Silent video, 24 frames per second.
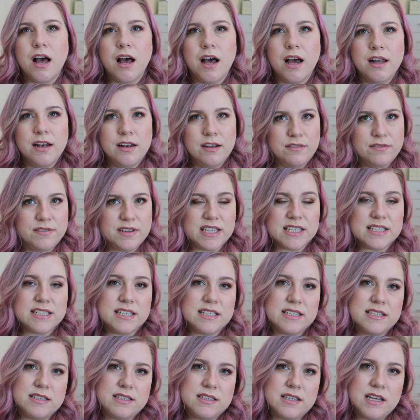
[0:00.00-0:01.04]
I love this.
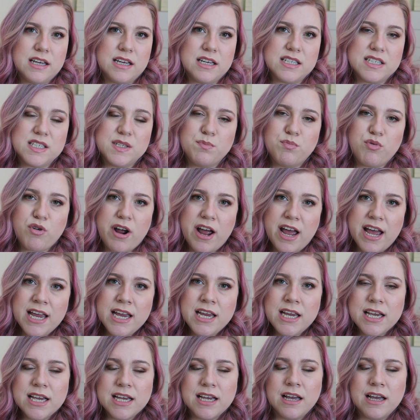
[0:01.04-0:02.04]
It's the spray.